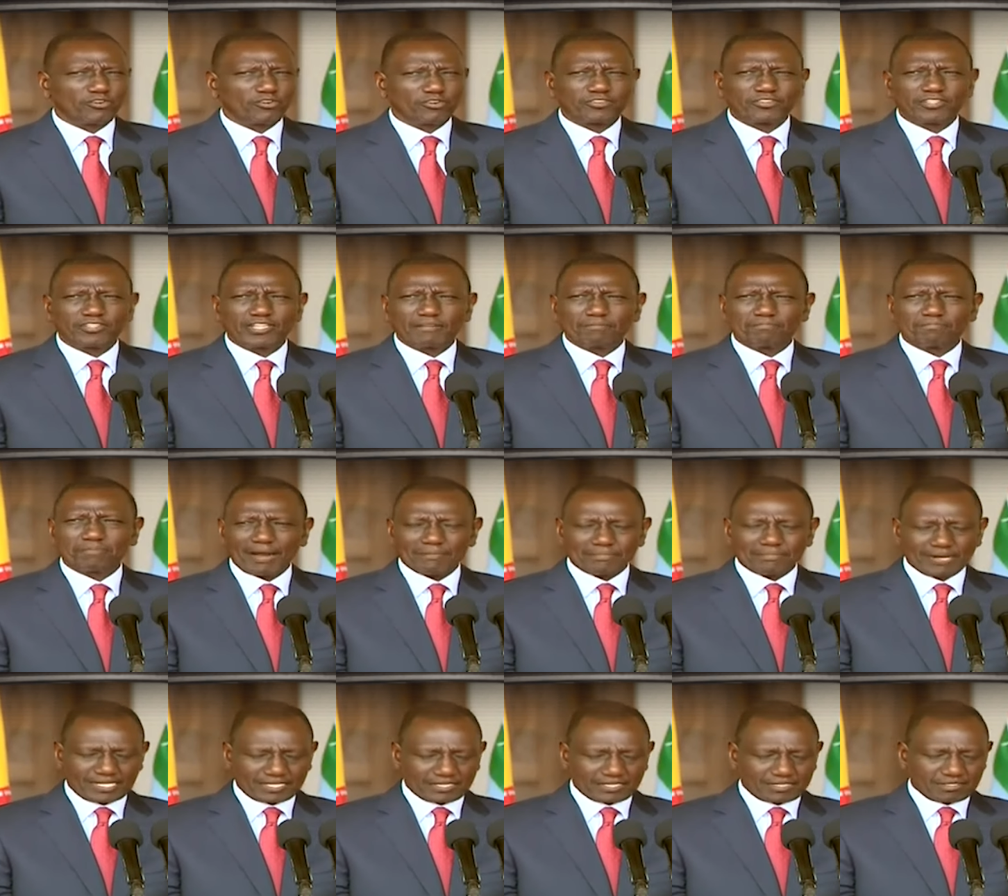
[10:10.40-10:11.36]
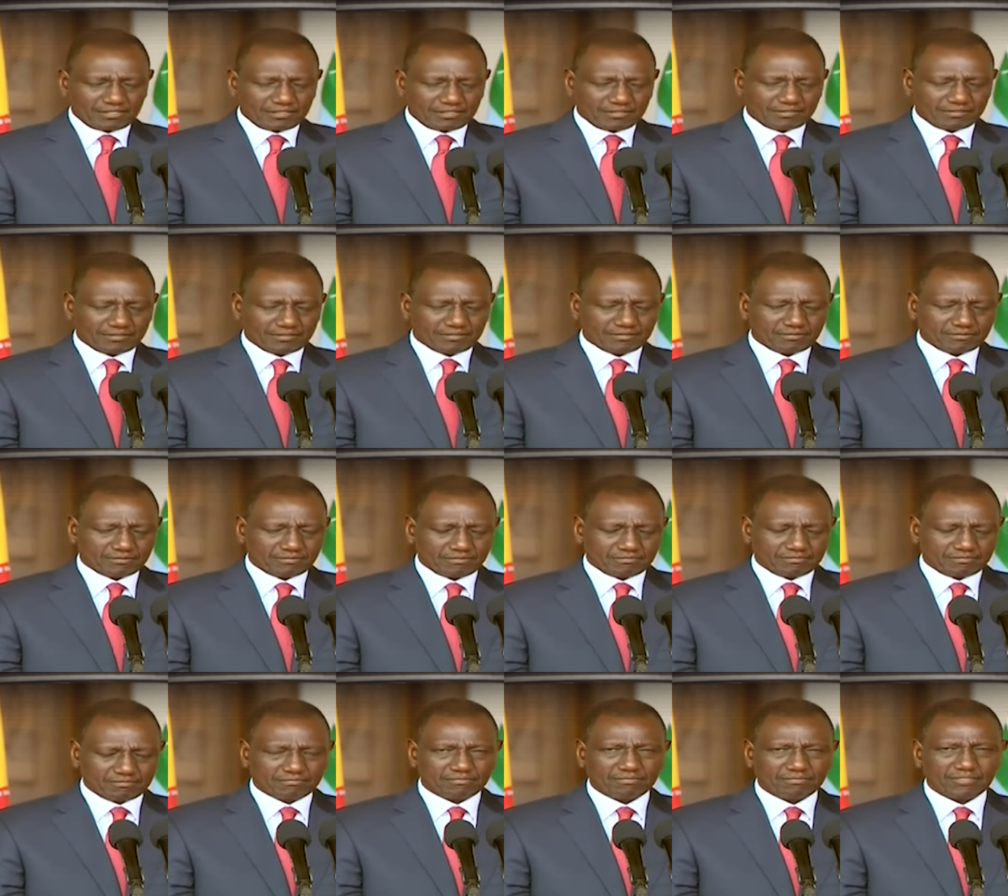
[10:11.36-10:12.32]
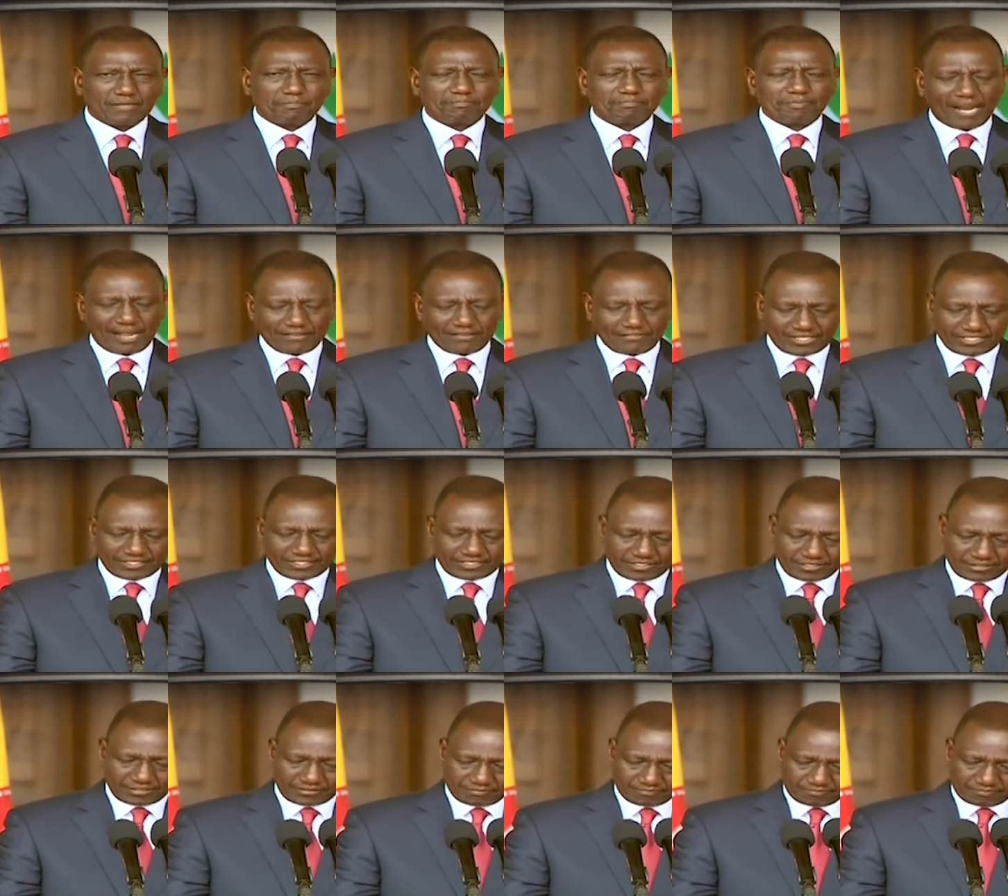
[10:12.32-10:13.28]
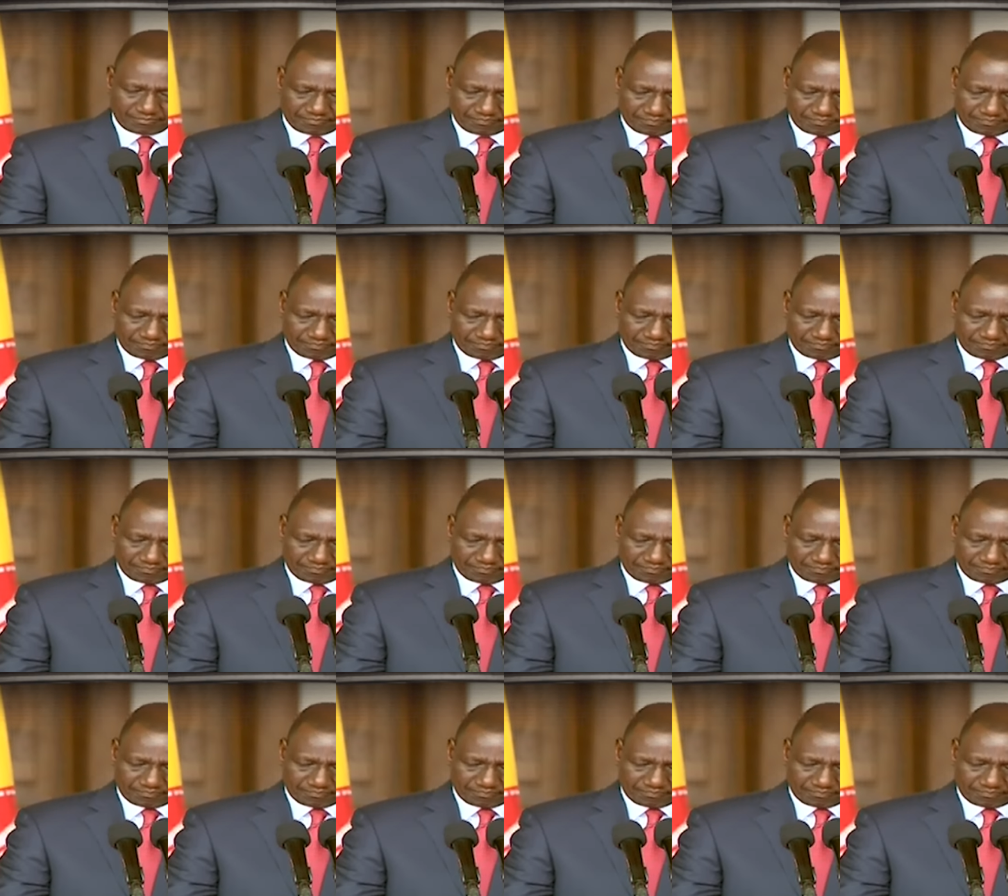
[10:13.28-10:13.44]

both in public and private,